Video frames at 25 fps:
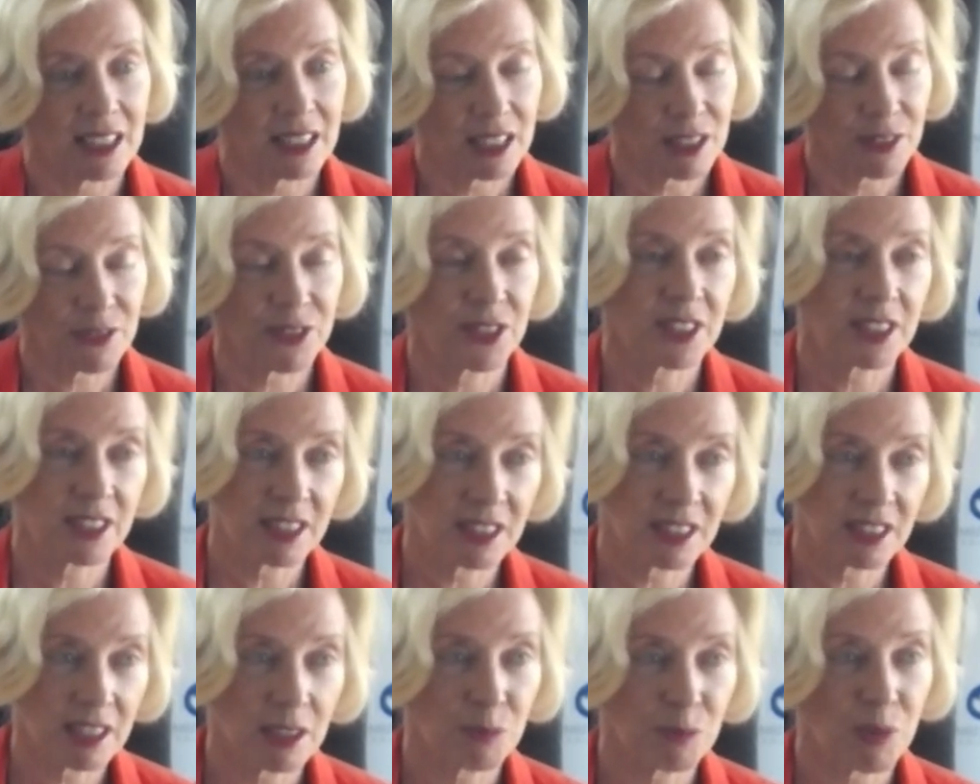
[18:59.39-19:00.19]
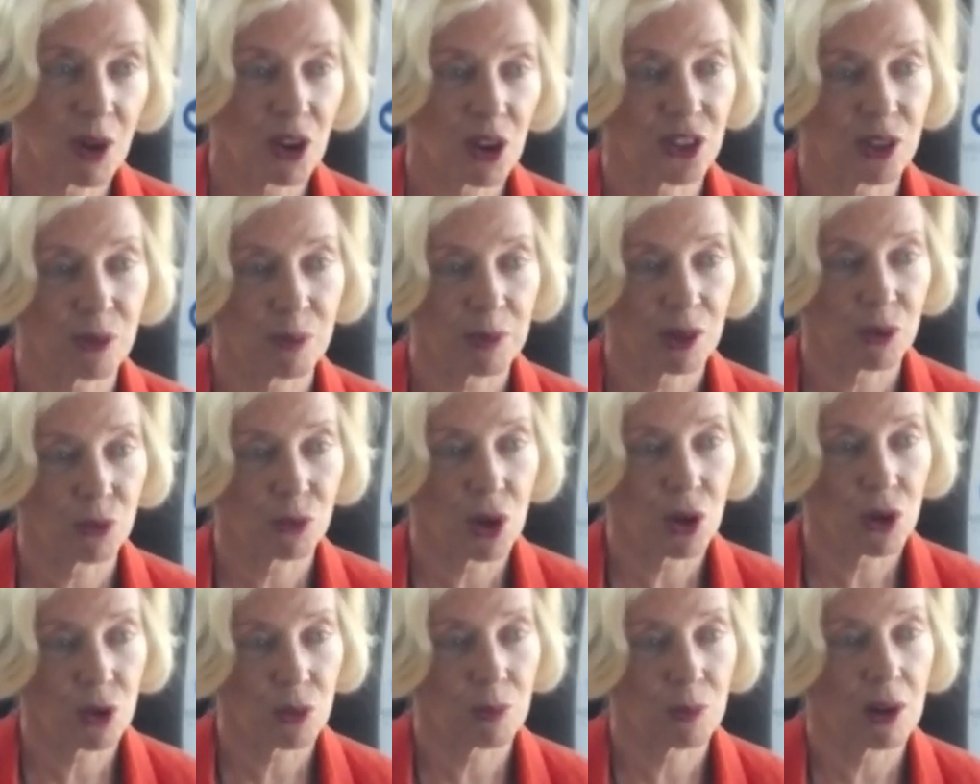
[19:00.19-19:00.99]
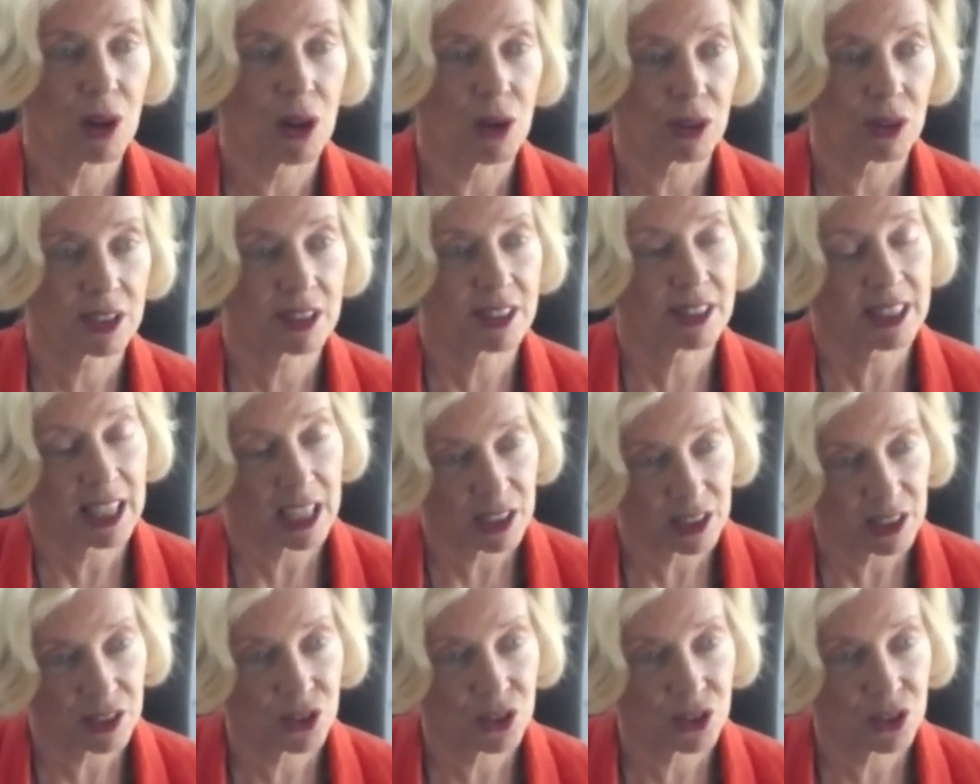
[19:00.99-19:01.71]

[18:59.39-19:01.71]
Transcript: differences and possible roadblocks